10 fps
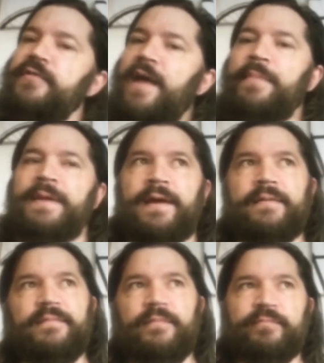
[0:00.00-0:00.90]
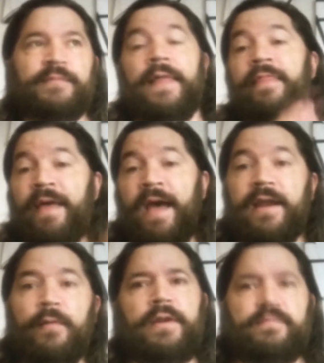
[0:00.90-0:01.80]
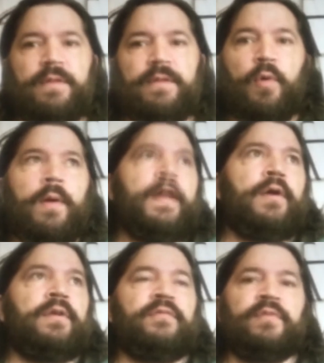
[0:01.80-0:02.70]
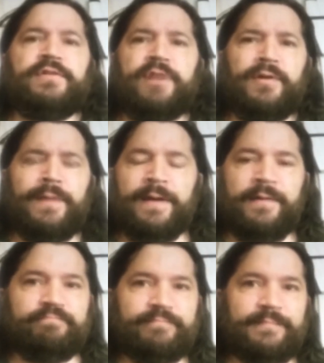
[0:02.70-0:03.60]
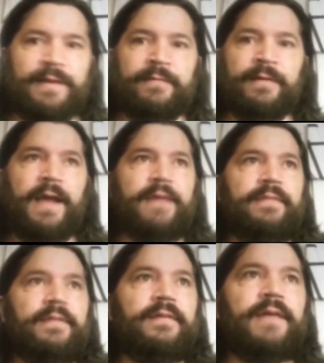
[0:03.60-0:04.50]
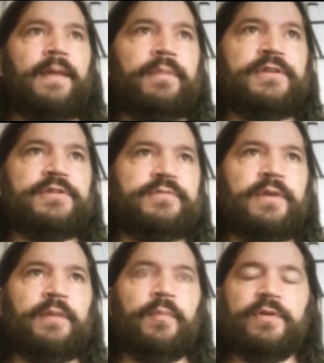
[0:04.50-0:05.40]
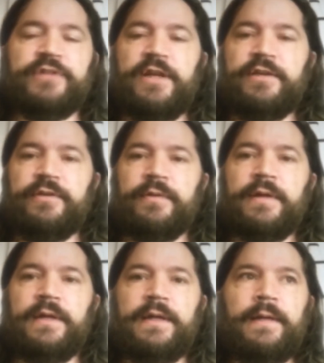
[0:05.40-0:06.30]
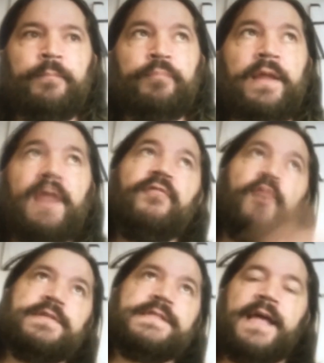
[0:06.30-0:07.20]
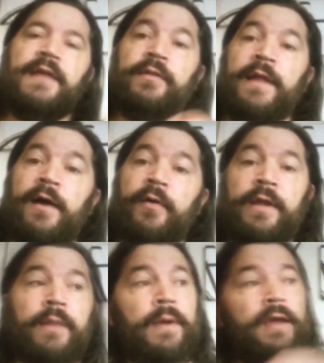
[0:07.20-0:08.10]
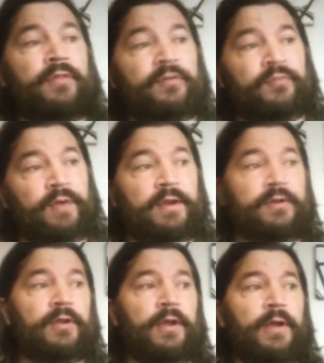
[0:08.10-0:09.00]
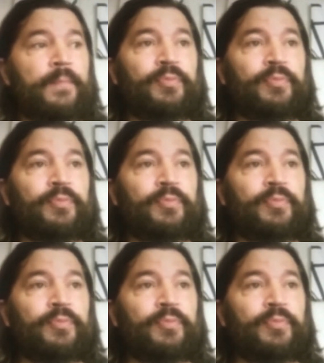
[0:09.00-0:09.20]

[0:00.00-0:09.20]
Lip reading: do that, but not that. I want to go on my own adventure. I don't want to hike the Appalachian Trail. What should I do? And I voiced that out loud, and my other friend,